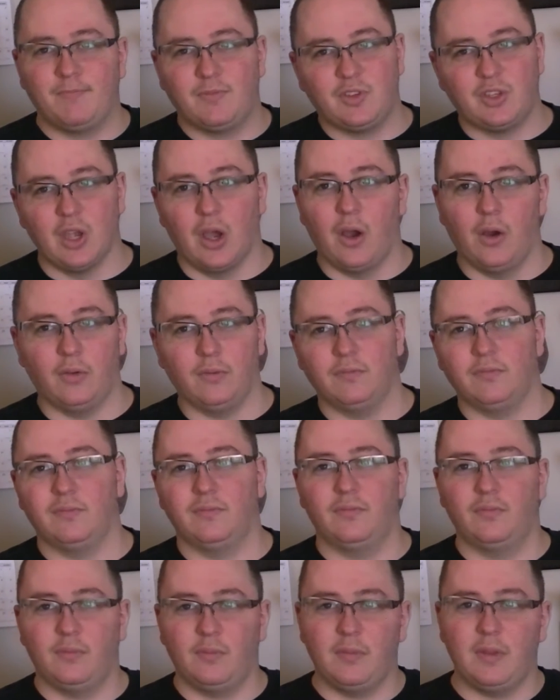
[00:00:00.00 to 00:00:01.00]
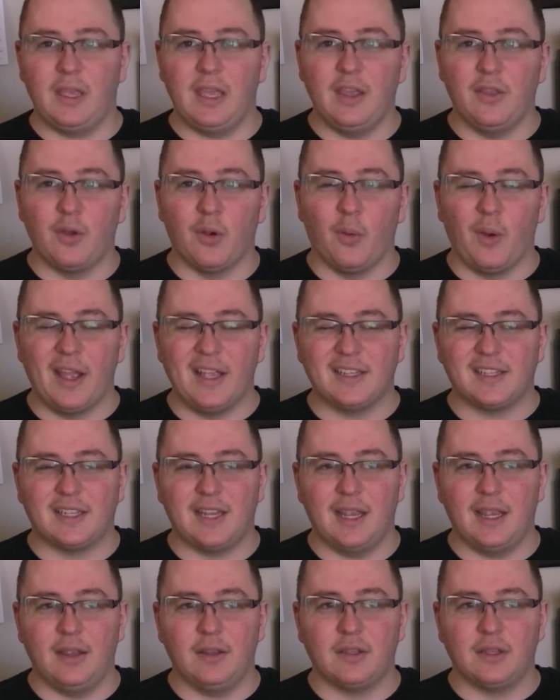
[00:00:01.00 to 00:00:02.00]
So either way,
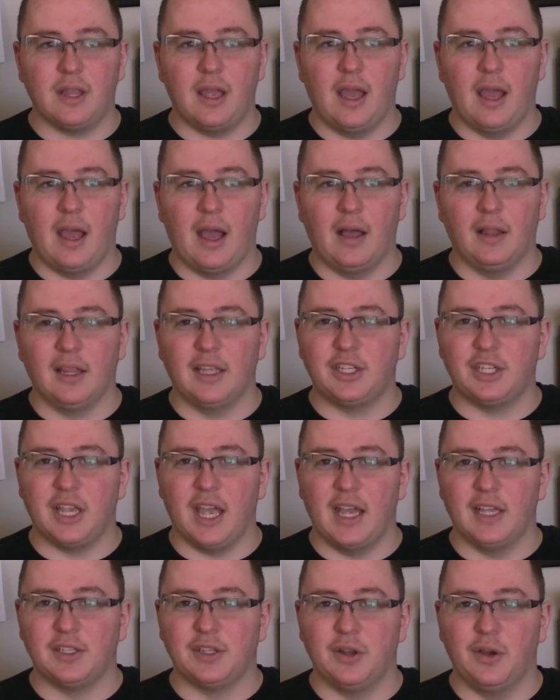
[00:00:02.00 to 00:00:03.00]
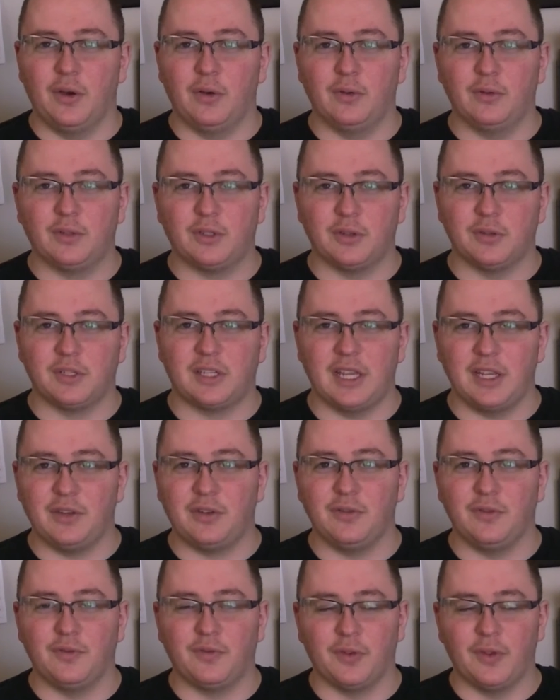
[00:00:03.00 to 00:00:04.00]
I'll let you guys know, so stay
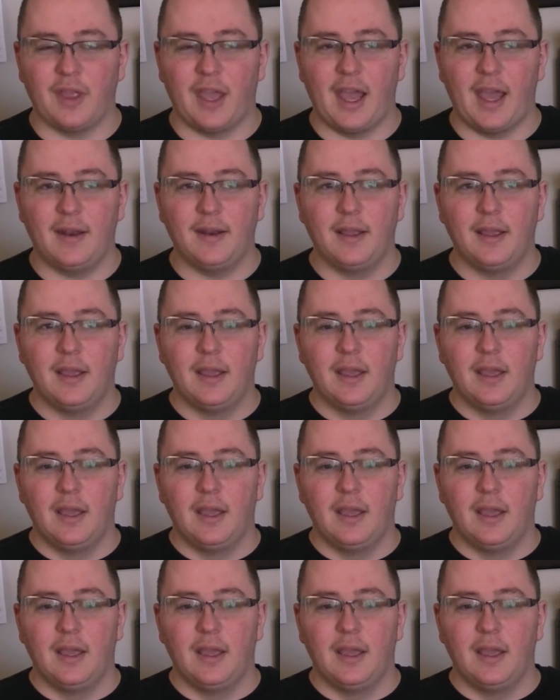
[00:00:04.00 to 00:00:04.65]
tuned for that.